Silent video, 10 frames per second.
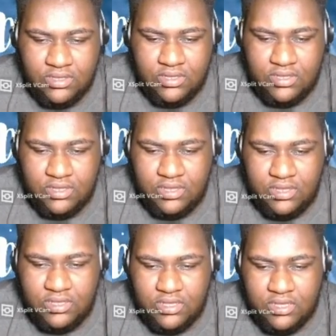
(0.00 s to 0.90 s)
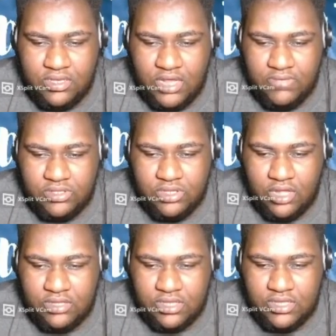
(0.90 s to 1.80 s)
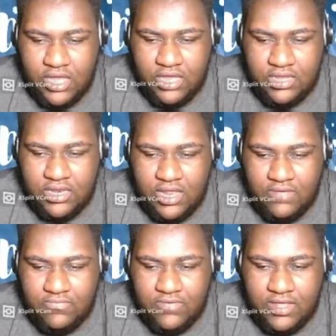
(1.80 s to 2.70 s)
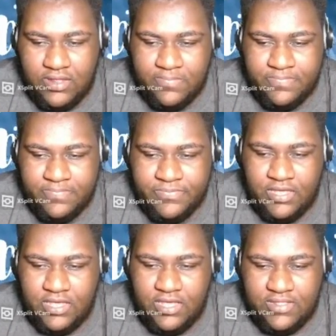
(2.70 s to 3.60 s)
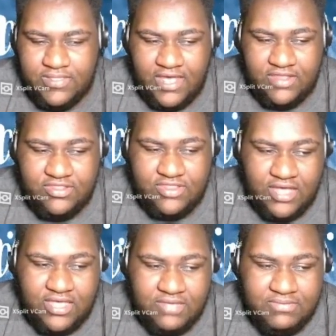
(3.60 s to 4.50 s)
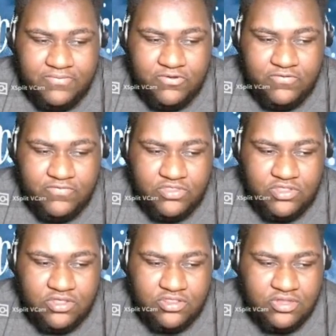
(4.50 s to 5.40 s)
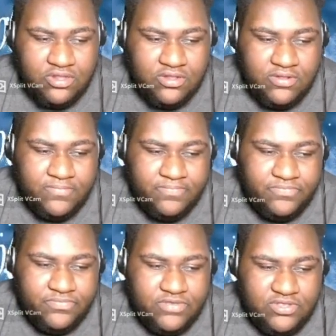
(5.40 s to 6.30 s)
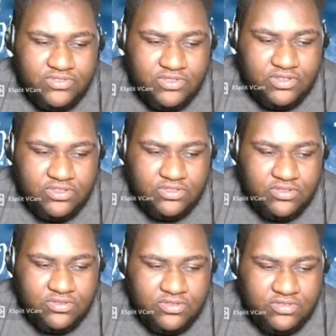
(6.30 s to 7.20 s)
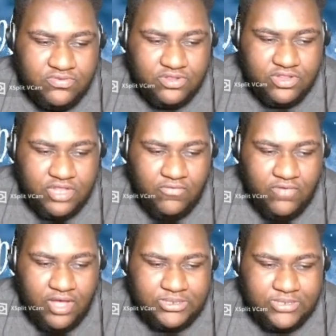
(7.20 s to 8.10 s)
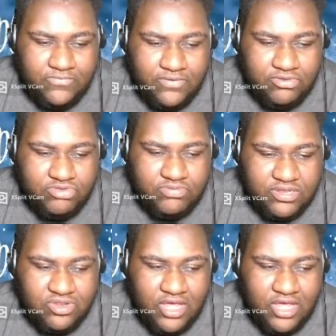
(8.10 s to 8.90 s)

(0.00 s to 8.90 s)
never talk to Kayla that way, and that's document proof of this. This was like watching Will Smith slap.